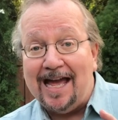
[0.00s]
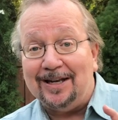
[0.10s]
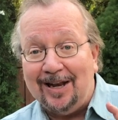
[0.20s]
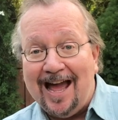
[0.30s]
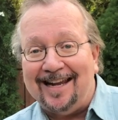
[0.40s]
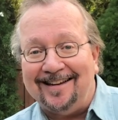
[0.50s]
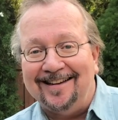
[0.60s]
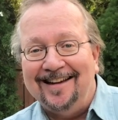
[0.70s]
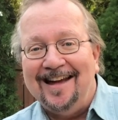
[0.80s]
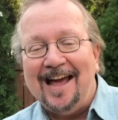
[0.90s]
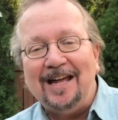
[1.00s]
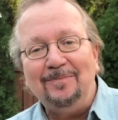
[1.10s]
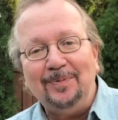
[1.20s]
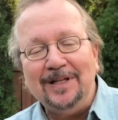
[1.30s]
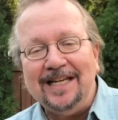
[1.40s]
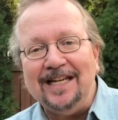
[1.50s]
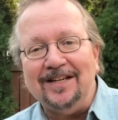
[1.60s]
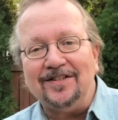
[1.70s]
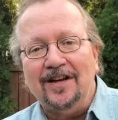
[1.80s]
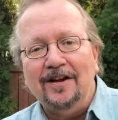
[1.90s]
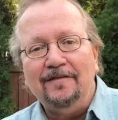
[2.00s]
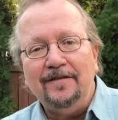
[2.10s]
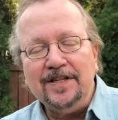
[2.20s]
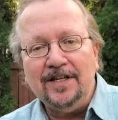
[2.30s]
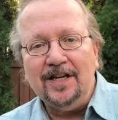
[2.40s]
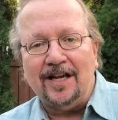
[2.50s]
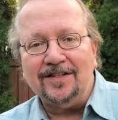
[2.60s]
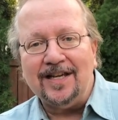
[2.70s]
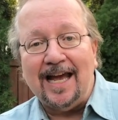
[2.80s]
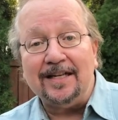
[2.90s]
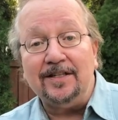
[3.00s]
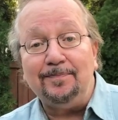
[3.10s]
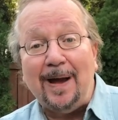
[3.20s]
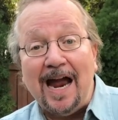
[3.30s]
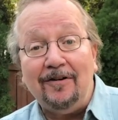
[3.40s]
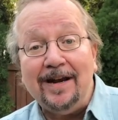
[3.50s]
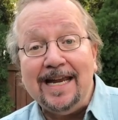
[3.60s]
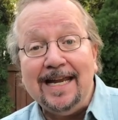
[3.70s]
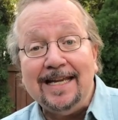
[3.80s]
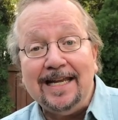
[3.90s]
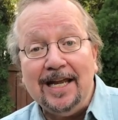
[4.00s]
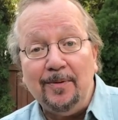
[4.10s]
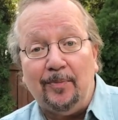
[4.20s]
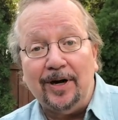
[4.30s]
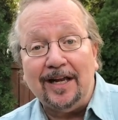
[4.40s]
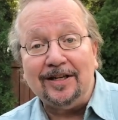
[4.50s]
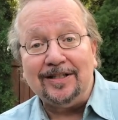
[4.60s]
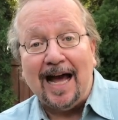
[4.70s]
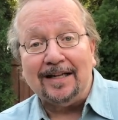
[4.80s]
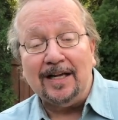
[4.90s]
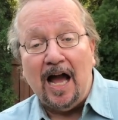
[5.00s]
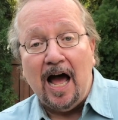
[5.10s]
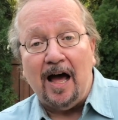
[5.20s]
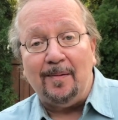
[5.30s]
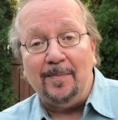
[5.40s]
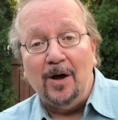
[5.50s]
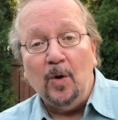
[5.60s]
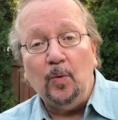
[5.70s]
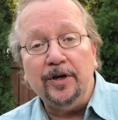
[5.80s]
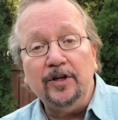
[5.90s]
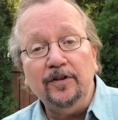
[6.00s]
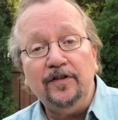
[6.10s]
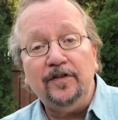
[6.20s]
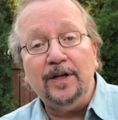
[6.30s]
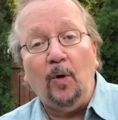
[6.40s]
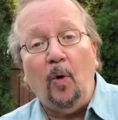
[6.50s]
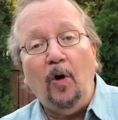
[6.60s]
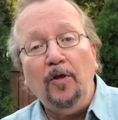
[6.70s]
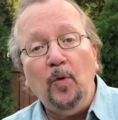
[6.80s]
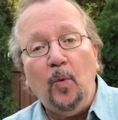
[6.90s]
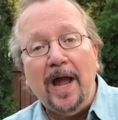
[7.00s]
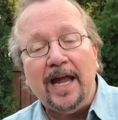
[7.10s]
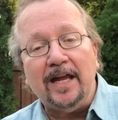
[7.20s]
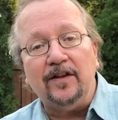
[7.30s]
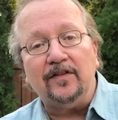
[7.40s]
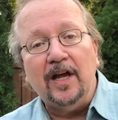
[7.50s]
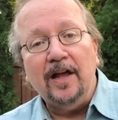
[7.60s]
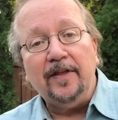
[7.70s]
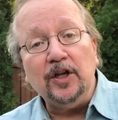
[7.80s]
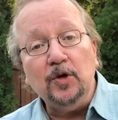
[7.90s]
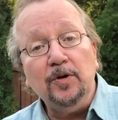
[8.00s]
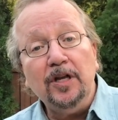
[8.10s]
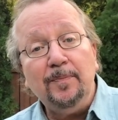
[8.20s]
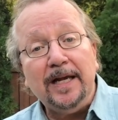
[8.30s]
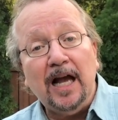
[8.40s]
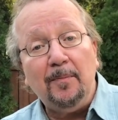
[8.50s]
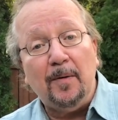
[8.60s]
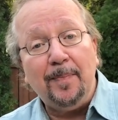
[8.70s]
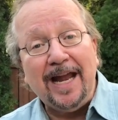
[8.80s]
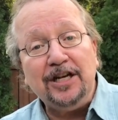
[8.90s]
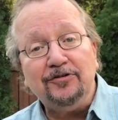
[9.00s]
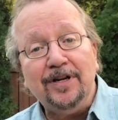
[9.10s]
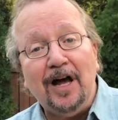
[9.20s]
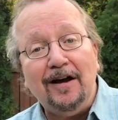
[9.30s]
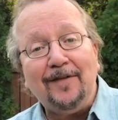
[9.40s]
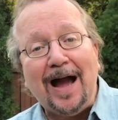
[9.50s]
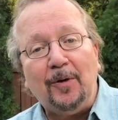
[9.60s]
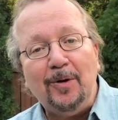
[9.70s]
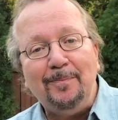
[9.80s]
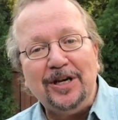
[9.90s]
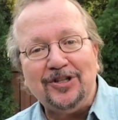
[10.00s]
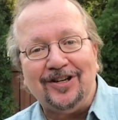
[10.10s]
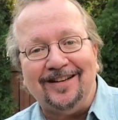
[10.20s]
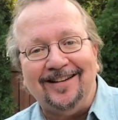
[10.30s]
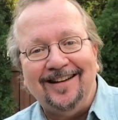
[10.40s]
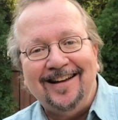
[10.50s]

and like. And please visit us at barrykibrick.com, where you'll see all the ways that you can become a patron of our mission